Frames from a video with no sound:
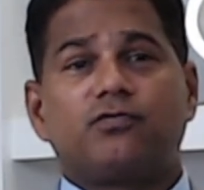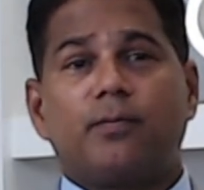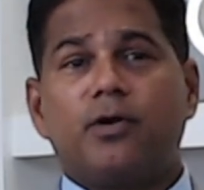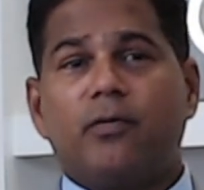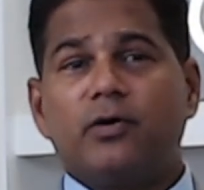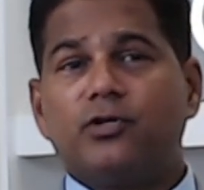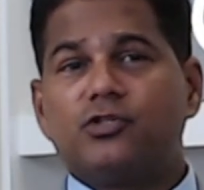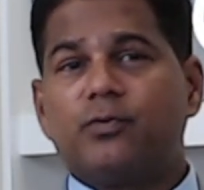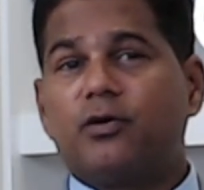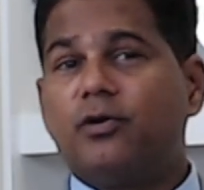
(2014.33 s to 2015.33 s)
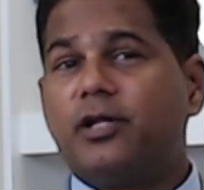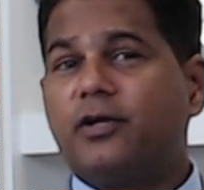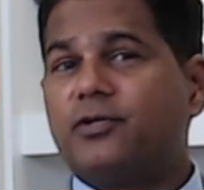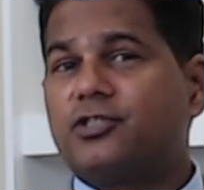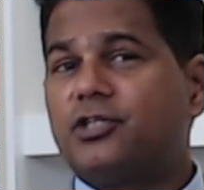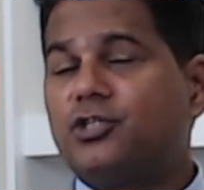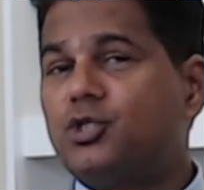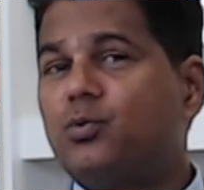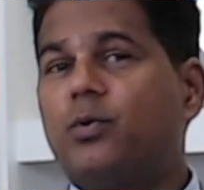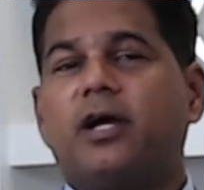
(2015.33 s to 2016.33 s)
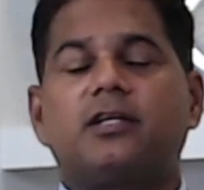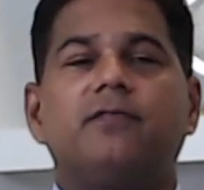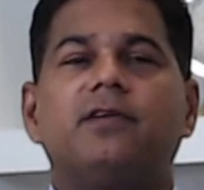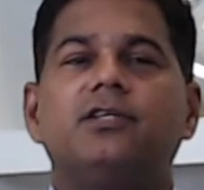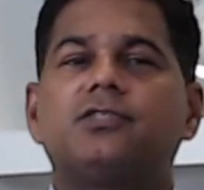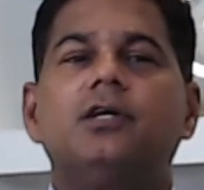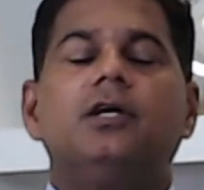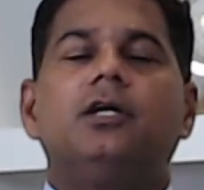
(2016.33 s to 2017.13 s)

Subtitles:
From now onwards, we're only requesting 2 activities.